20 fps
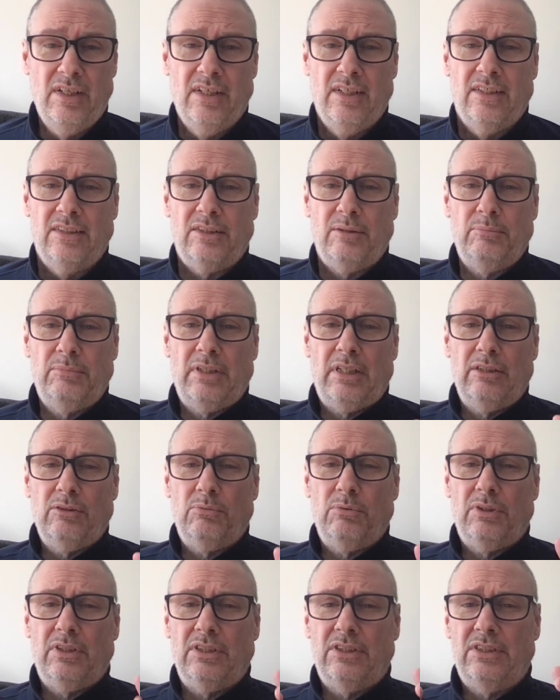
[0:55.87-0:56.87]
Sometimes
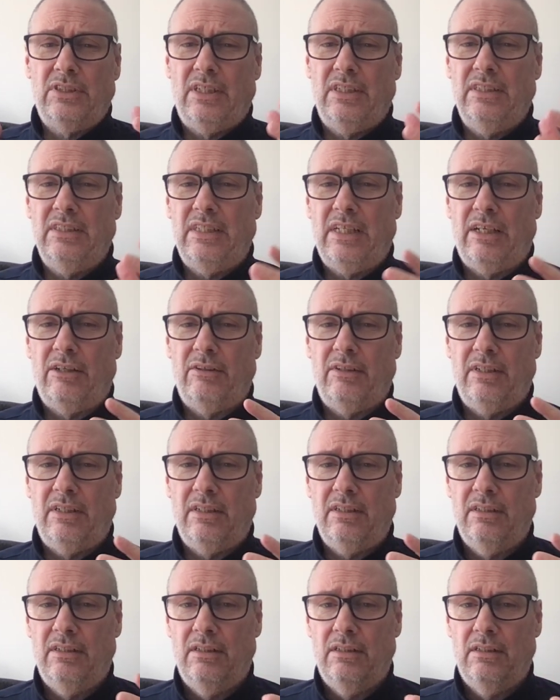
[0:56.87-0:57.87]
with the
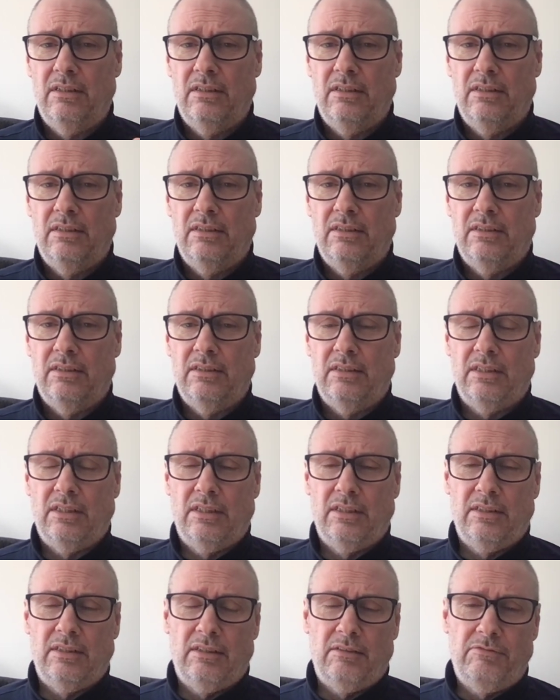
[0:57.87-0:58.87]
sundowning
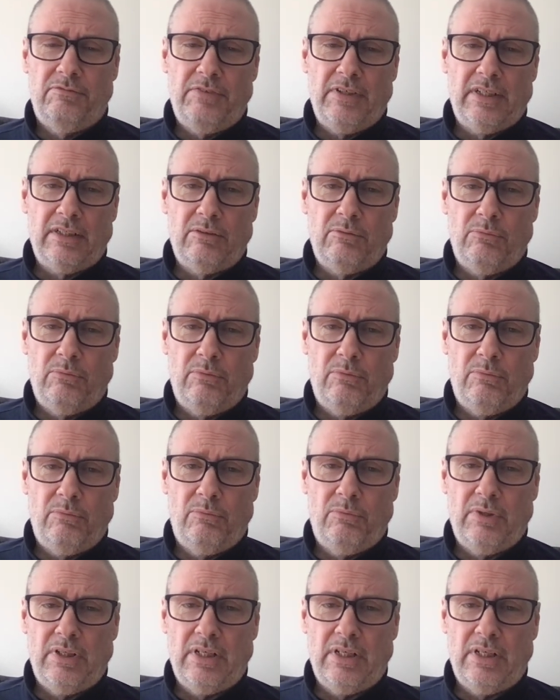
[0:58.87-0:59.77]
effect, we